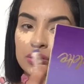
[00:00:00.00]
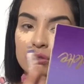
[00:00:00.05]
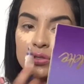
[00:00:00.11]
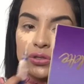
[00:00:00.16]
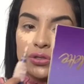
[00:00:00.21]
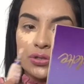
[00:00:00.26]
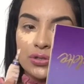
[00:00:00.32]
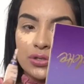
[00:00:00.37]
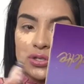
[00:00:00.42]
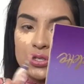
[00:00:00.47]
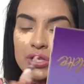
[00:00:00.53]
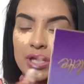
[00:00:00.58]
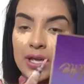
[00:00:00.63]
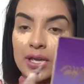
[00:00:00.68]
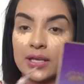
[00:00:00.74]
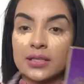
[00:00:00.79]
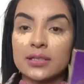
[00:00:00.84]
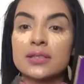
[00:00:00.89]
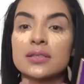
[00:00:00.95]
2
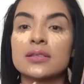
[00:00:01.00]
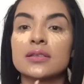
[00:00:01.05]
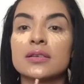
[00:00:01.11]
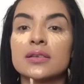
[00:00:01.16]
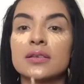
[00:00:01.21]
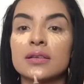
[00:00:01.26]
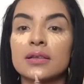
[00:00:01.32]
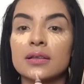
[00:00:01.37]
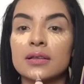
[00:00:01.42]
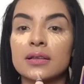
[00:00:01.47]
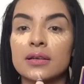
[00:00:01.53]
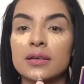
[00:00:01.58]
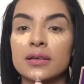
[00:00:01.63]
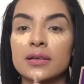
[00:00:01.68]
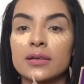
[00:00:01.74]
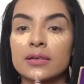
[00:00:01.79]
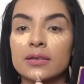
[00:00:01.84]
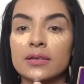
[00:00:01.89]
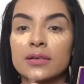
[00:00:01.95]
shades
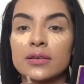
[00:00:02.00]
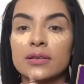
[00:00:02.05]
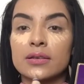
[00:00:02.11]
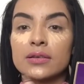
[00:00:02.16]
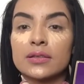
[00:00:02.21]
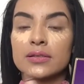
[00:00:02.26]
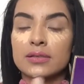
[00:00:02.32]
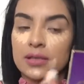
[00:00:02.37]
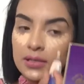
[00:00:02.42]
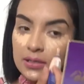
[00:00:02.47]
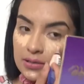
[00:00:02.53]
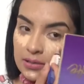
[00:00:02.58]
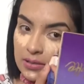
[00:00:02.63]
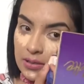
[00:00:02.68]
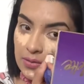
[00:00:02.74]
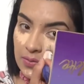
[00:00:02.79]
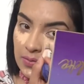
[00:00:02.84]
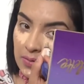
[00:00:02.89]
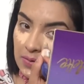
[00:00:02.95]
lighter than your skin
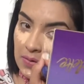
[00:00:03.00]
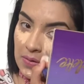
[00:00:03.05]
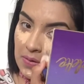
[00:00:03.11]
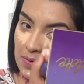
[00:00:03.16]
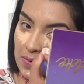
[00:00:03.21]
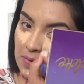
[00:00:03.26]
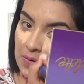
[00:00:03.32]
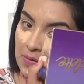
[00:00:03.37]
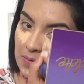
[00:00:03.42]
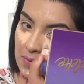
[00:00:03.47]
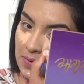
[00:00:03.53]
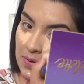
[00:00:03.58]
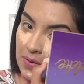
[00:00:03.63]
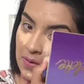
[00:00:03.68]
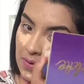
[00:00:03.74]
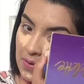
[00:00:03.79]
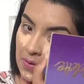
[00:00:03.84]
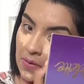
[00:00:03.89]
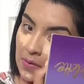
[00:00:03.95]
tone,
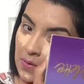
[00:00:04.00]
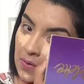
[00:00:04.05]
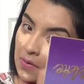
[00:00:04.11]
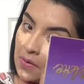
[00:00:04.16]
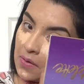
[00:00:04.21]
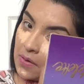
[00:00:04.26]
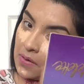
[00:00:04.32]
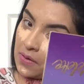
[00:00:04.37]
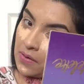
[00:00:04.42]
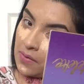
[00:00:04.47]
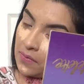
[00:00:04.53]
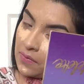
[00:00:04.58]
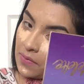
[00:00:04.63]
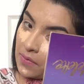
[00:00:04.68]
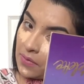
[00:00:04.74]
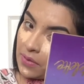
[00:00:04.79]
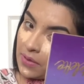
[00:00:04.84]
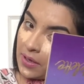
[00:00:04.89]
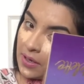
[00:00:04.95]
okay,
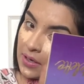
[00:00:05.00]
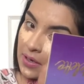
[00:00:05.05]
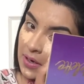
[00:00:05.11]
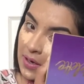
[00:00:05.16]
for that